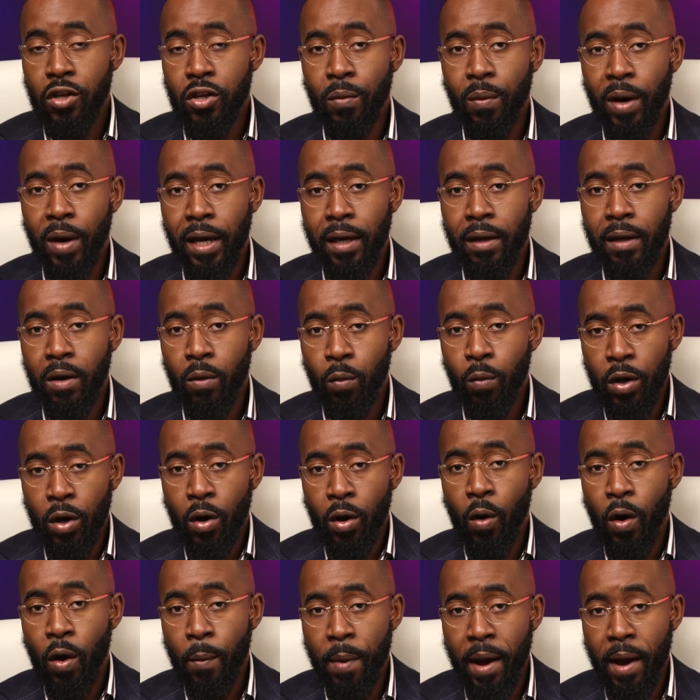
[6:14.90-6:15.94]
way we go
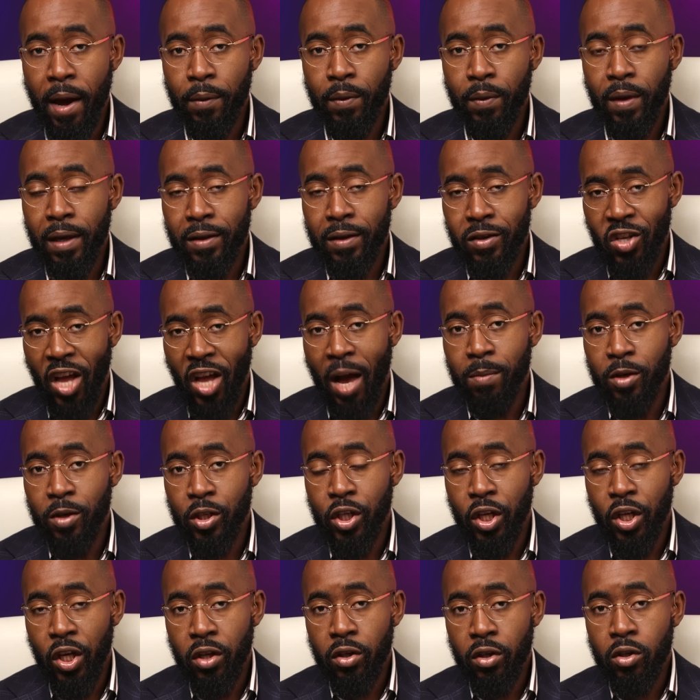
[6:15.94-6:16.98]
about
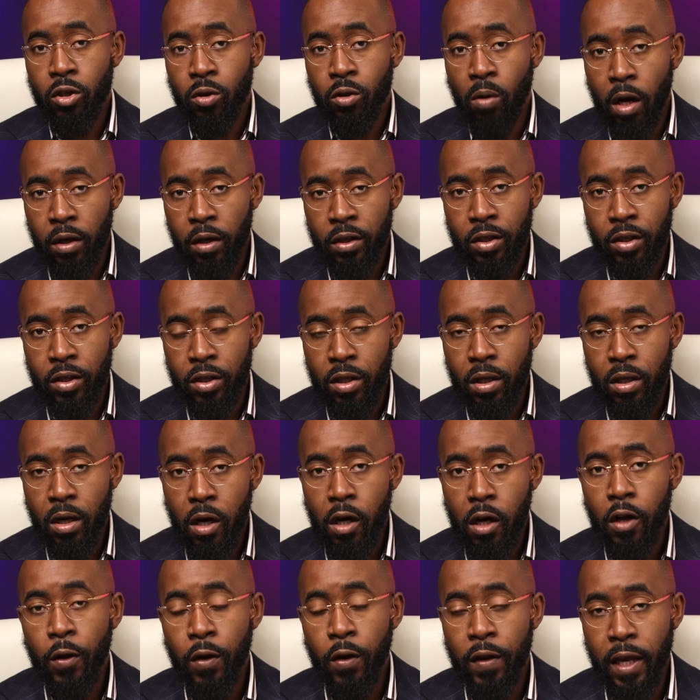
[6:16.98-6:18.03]
establishing trust
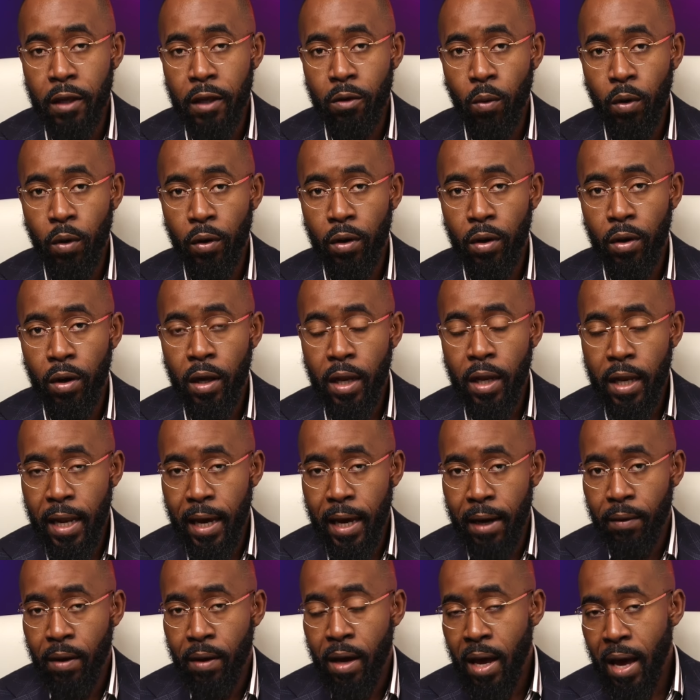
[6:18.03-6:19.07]
on the network.
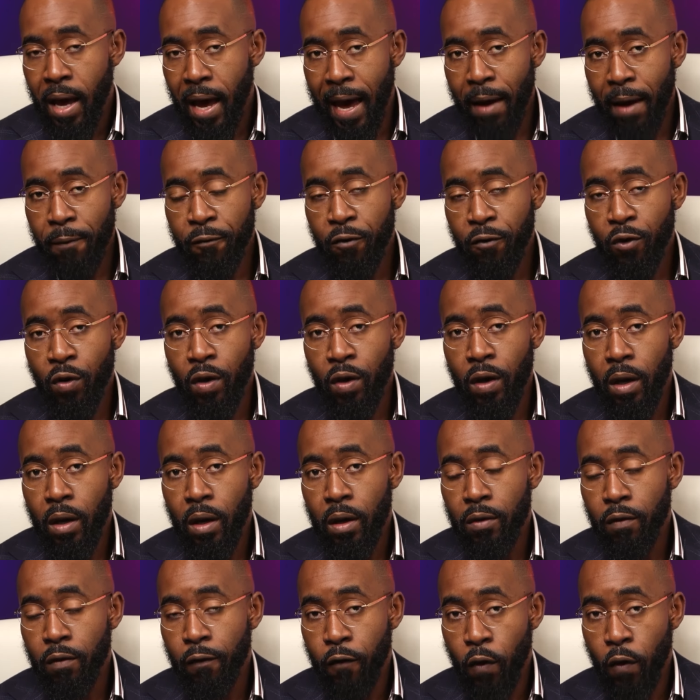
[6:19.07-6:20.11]
Now, after
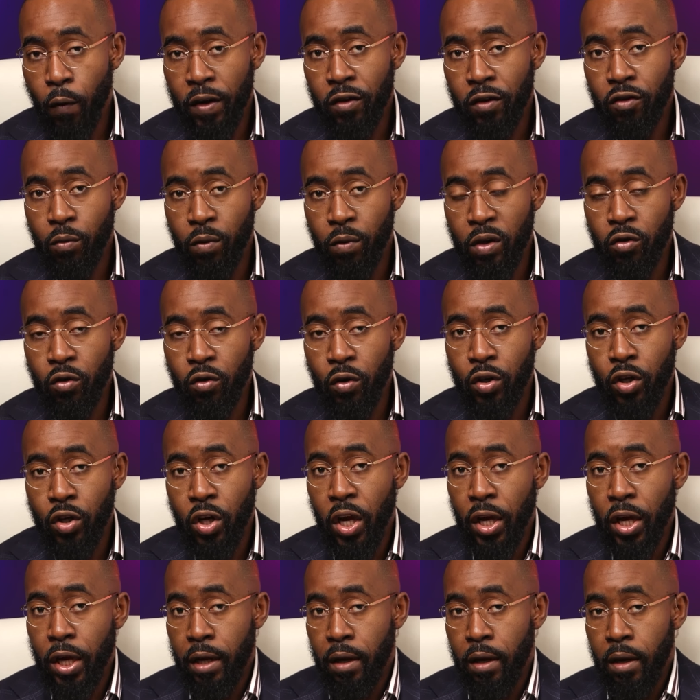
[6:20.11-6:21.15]
Forrester Research,
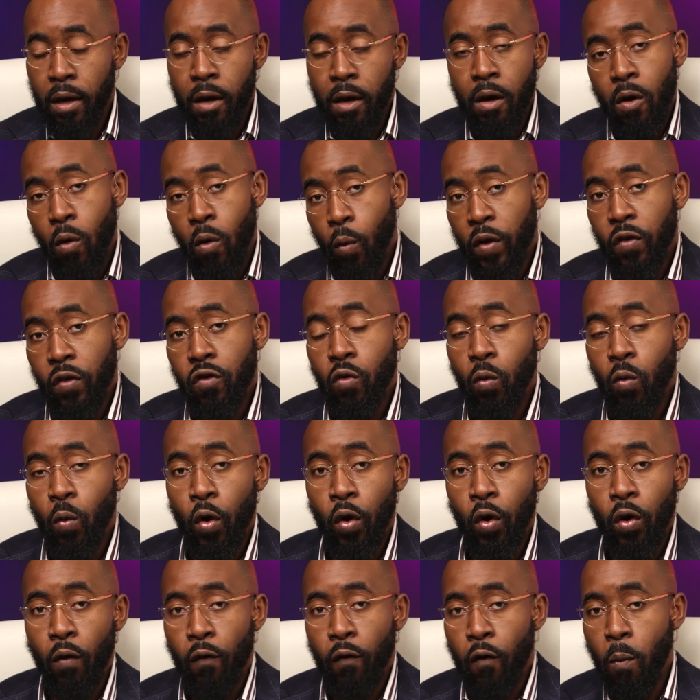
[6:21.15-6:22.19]
he went to
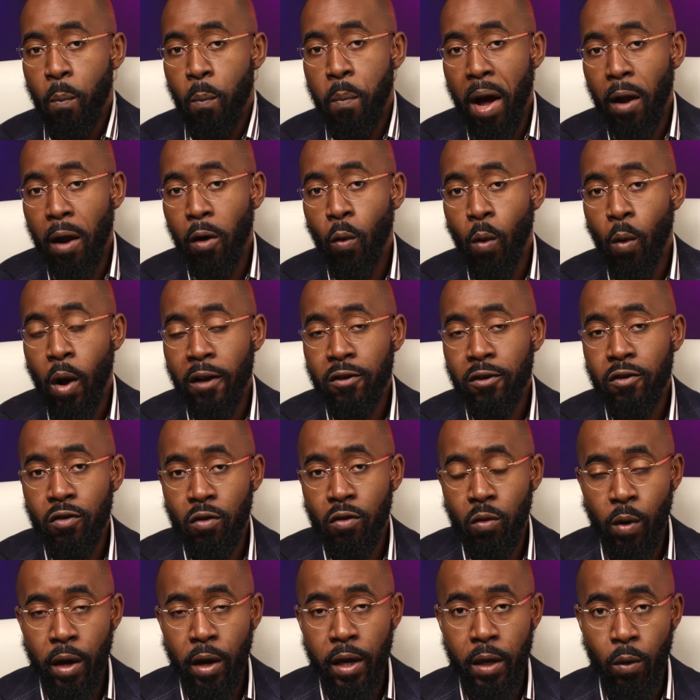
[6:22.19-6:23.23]
work for Palo Alto,
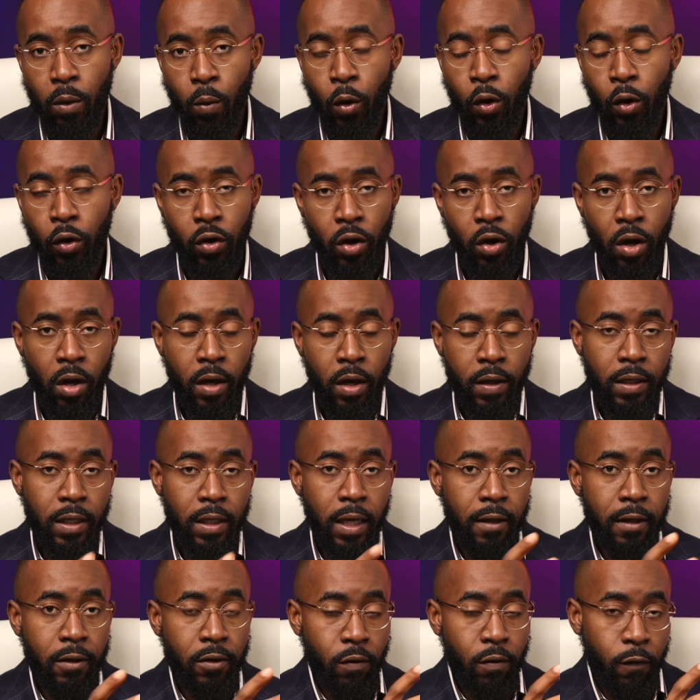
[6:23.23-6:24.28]
where he worked
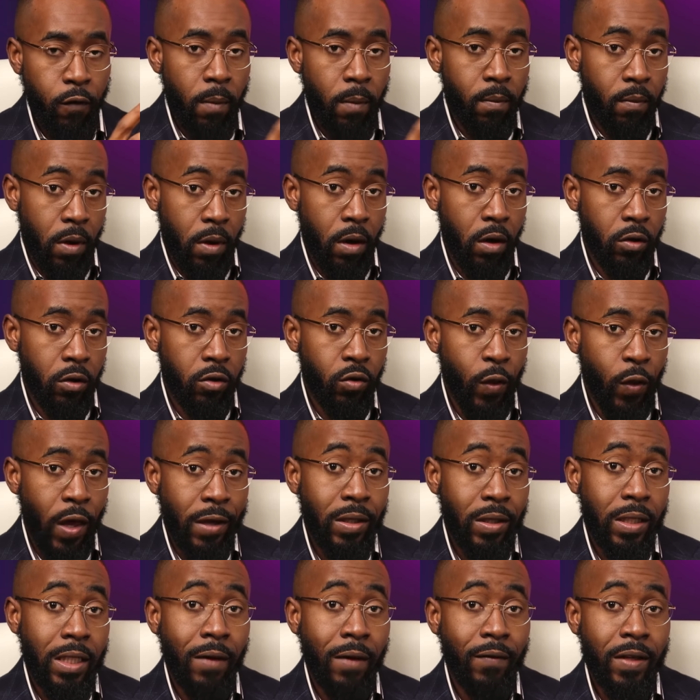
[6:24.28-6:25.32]
from
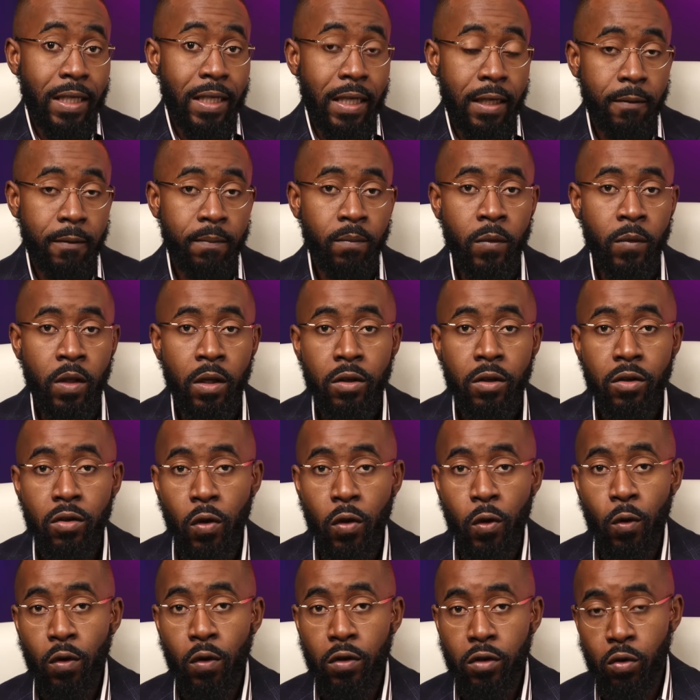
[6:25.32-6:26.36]
2017
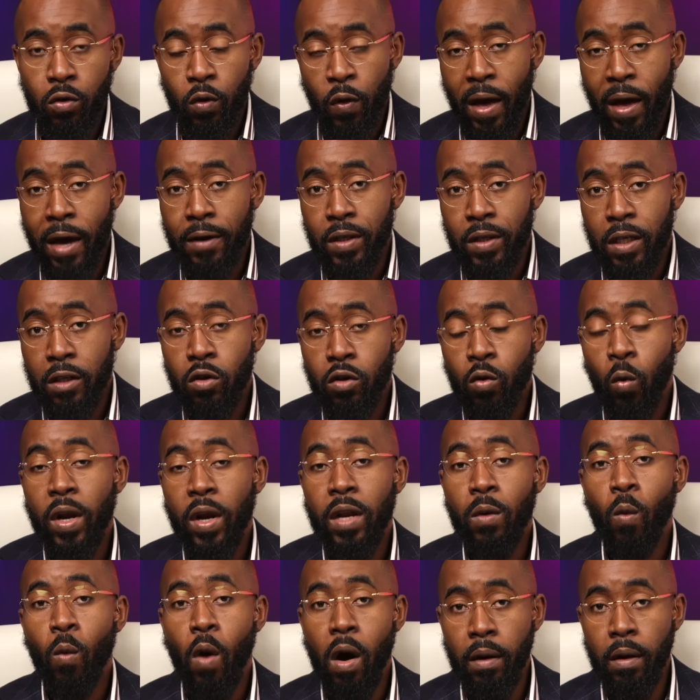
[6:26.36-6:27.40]
to
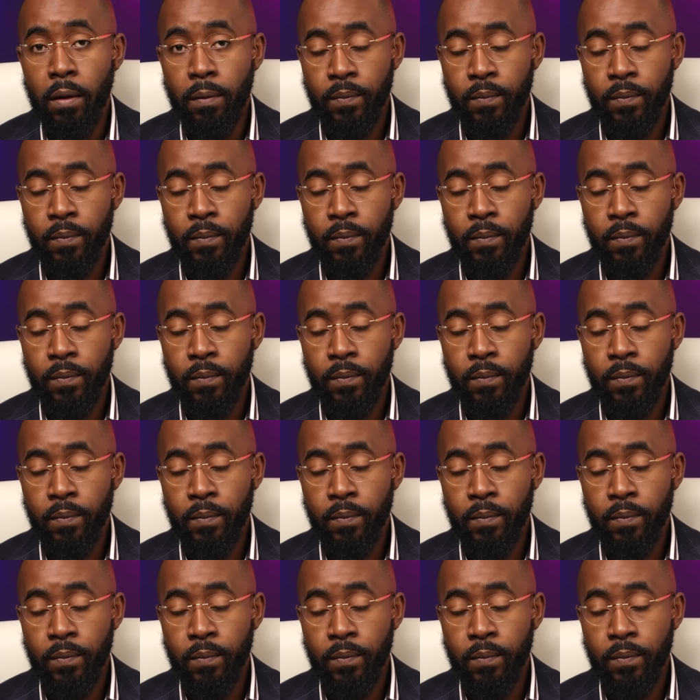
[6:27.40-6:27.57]
2021.